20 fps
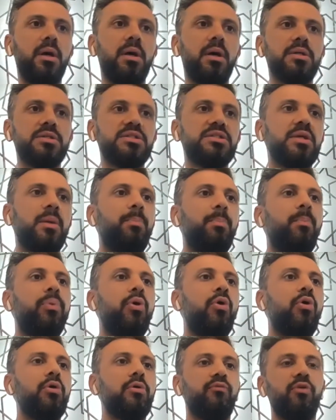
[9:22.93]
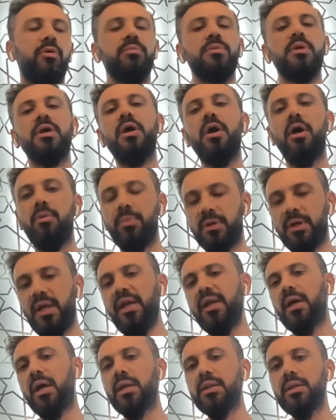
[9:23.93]
support from the government, right,
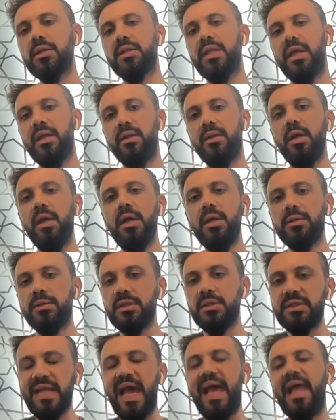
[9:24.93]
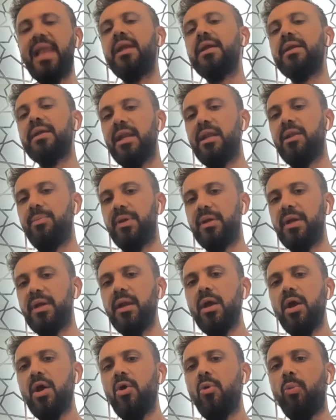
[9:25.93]
other than the talent element, right,
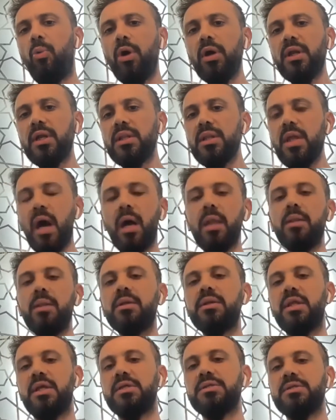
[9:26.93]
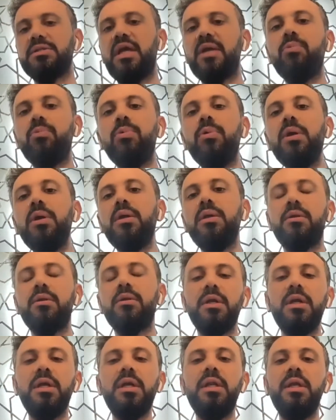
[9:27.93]
what are the other things that we
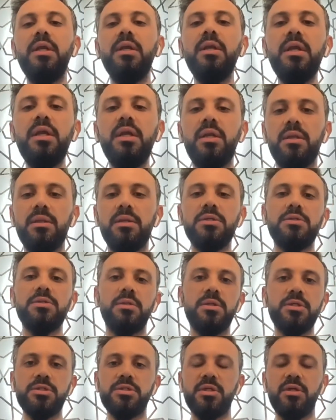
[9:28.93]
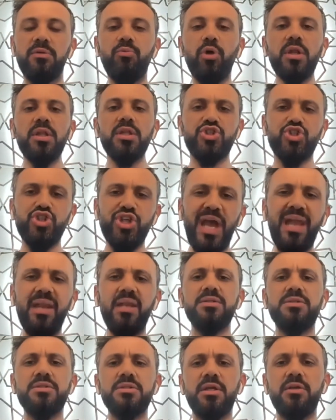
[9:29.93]
really need in this industry? What are the
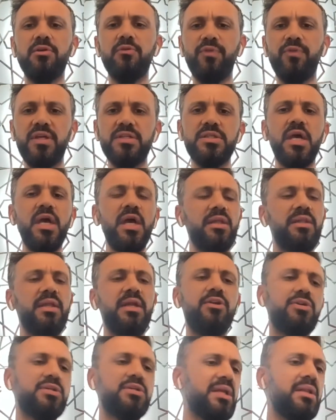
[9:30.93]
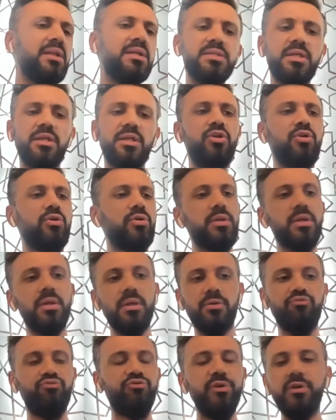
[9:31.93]
challenges that you face that you're saying, listen,
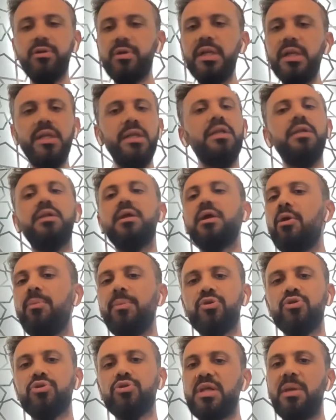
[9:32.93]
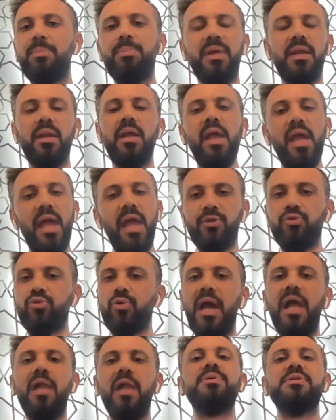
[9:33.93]
we really need a government to step in and to
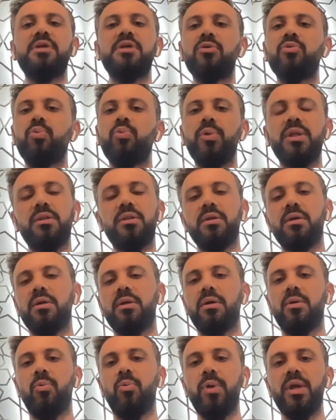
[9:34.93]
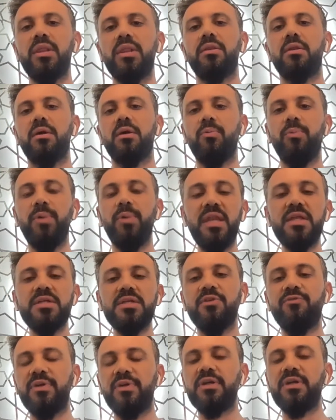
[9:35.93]
help us out with the various
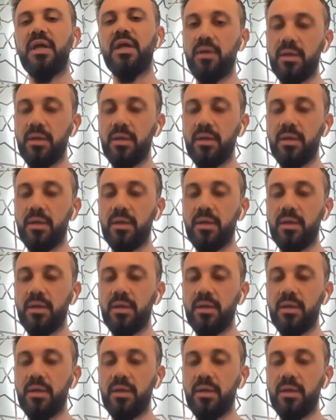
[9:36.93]
different